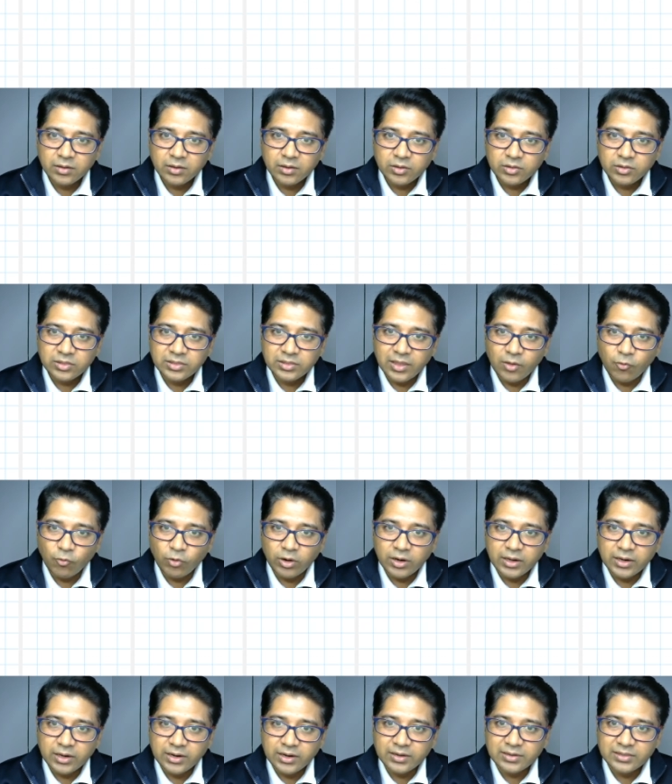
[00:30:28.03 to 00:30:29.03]
they will
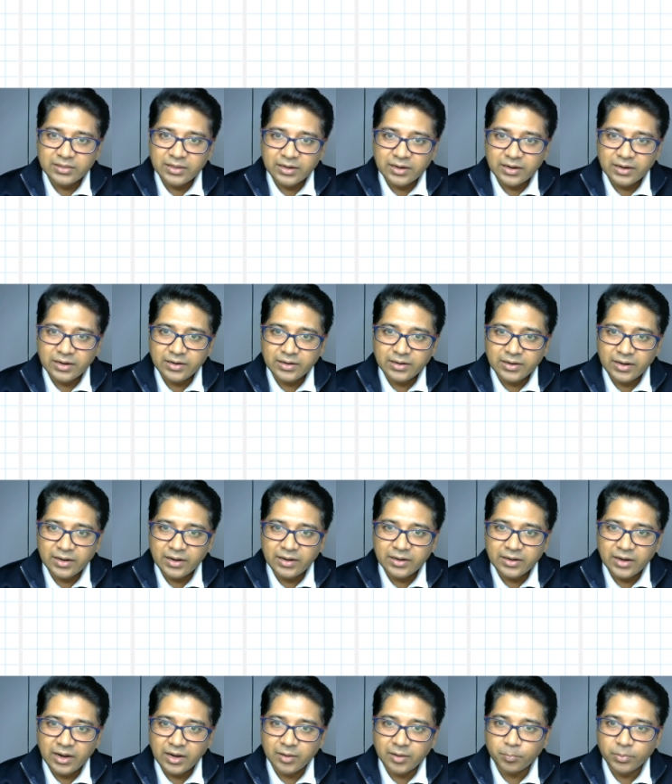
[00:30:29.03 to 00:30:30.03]
cut the content
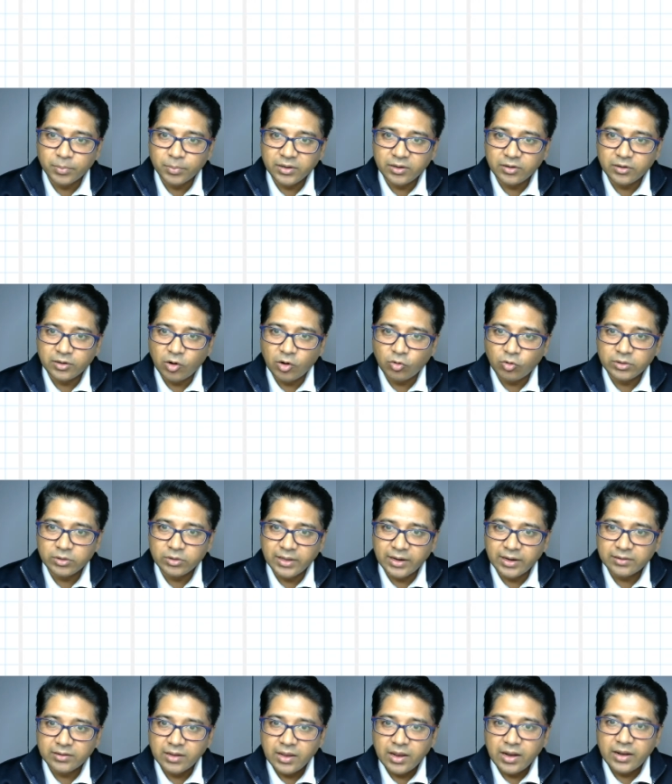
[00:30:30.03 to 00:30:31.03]
and print out
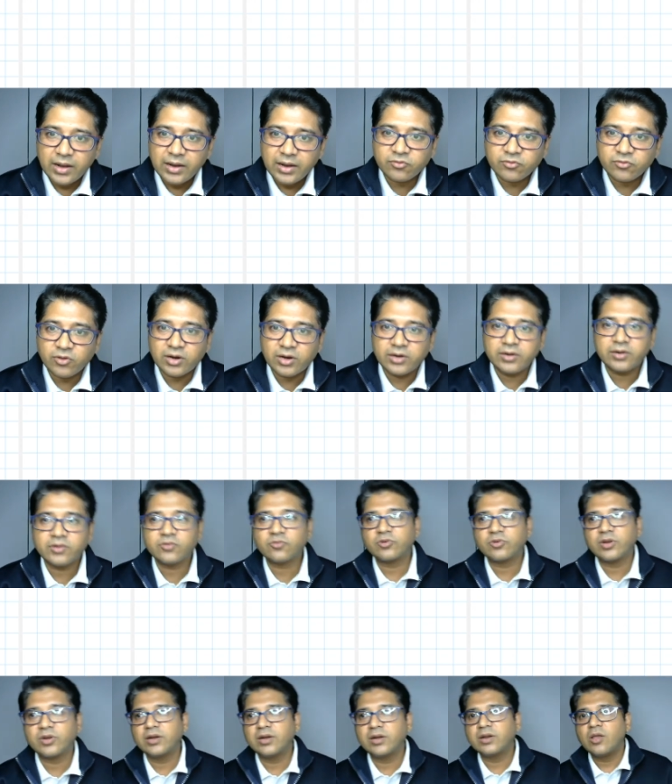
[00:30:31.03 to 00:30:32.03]
that. Let's
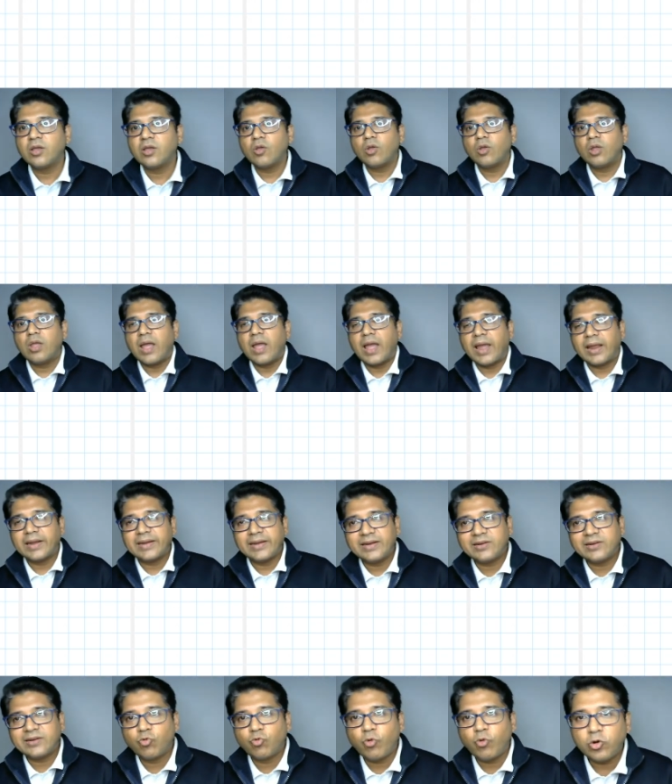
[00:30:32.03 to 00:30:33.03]
understand. And
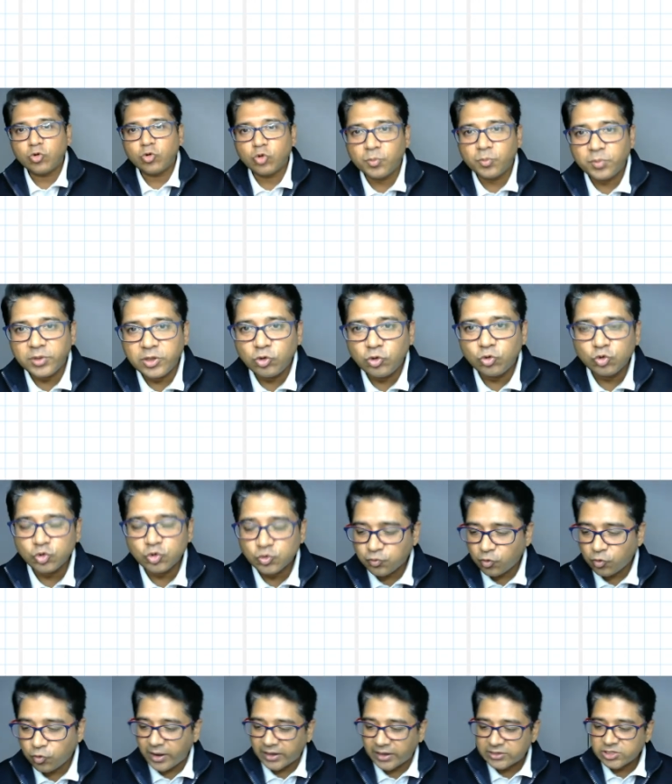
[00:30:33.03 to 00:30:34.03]
it's going to be used
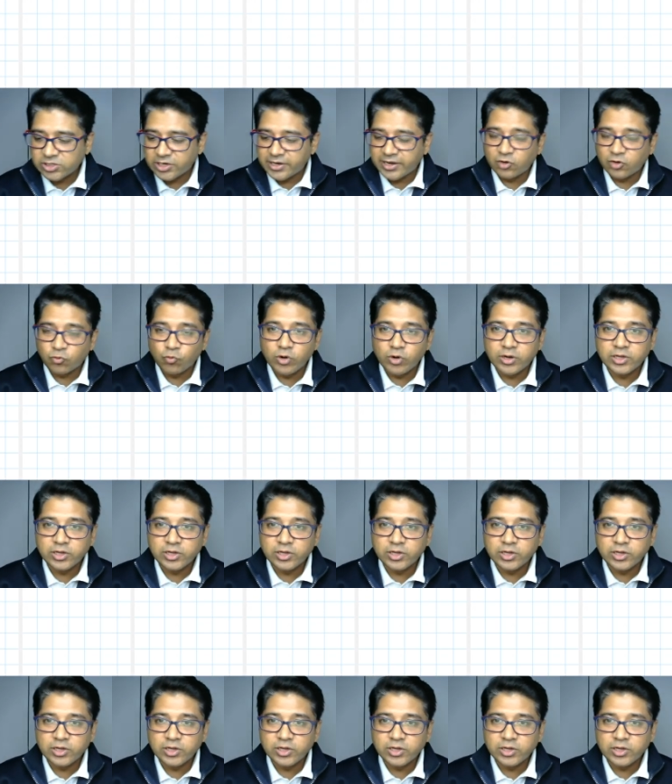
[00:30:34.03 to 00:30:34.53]
for as a network